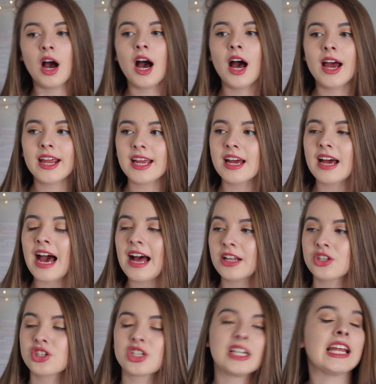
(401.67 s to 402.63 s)
I
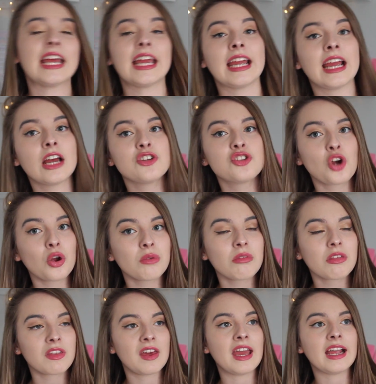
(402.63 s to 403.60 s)
actually
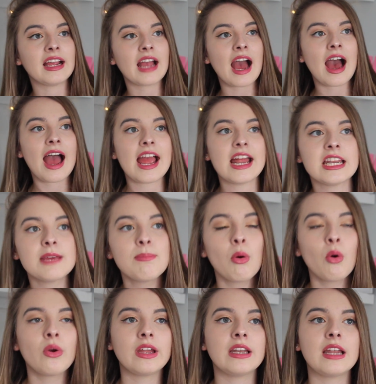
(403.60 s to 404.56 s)
don't think at any
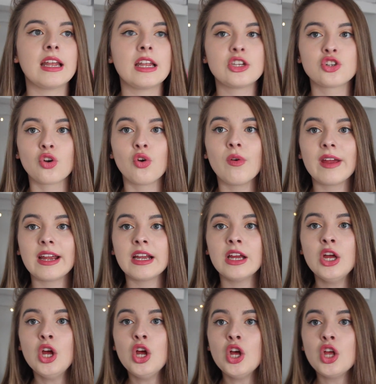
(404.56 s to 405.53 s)
point
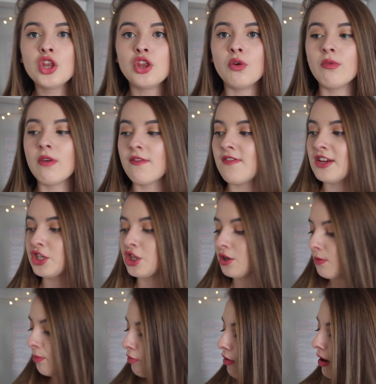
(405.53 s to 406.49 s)
during the
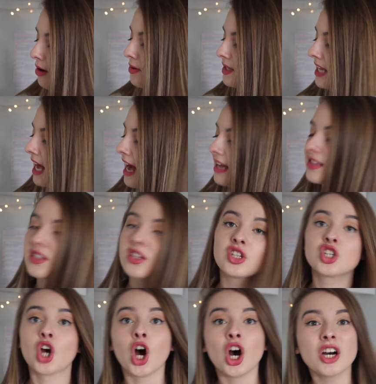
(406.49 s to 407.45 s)
revision process
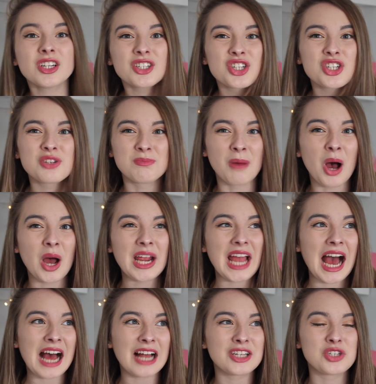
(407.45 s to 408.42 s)
touched
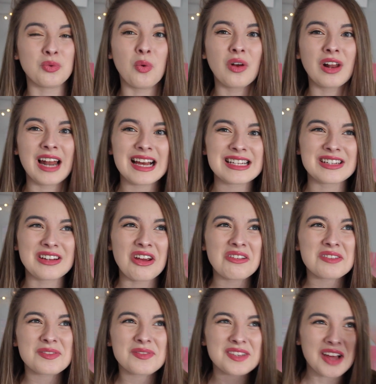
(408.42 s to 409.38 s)
my actual class
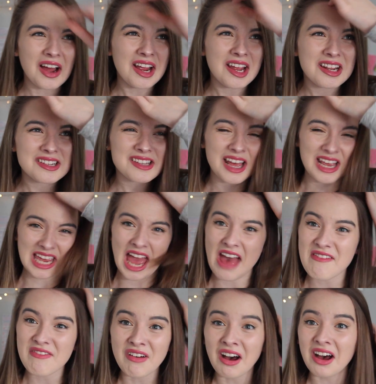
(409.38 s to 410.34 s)
notes for science, like
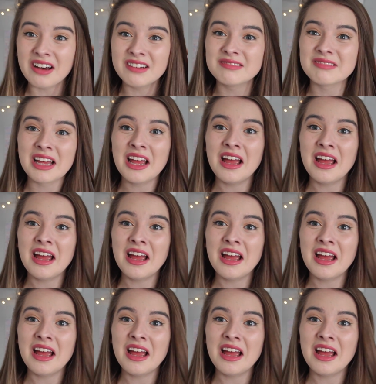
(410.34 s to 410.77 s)
ever.